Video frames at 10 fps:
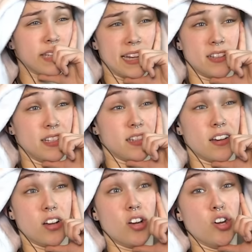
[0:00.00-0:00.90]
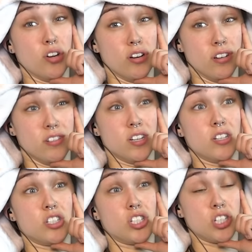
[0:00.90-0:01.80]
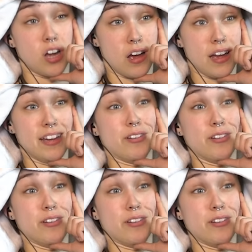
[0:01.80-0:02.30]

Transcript: That is a good shot.